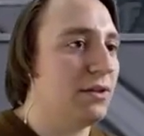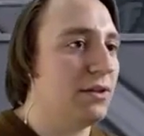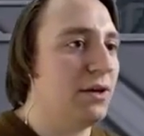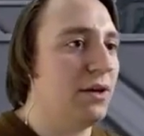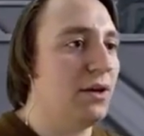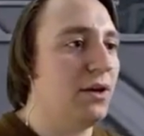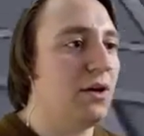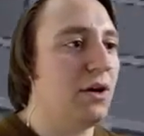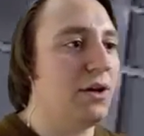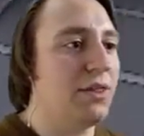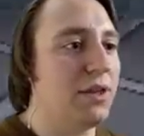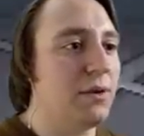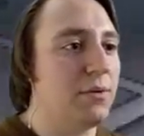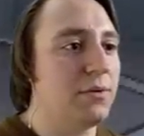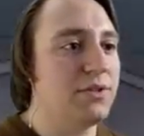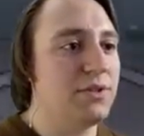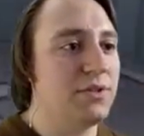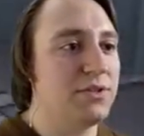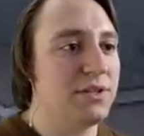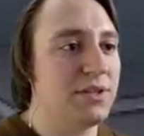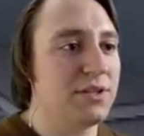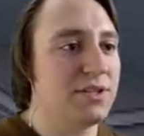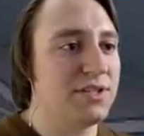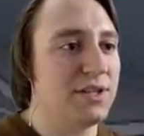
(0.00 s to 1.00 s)
Oh, I thought I was
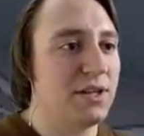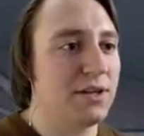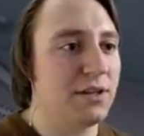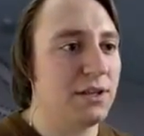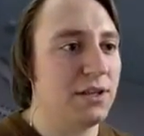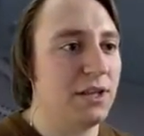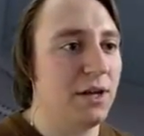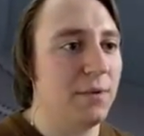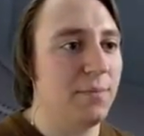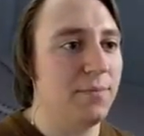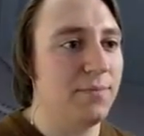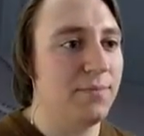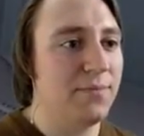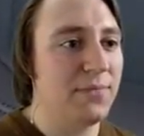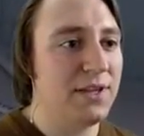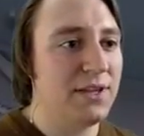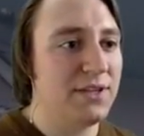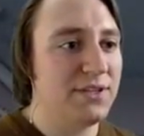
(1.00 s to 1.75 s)
using the stun club.